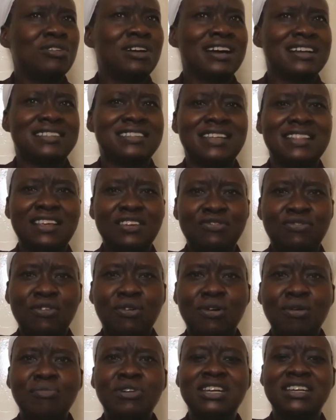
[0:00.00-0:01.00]
you can say this
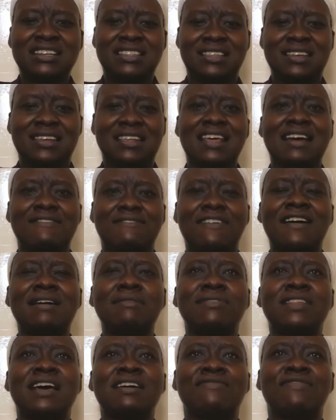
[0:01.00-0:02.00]
community,
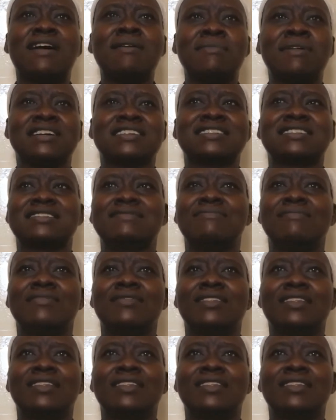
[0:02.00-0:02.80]
they are farmers.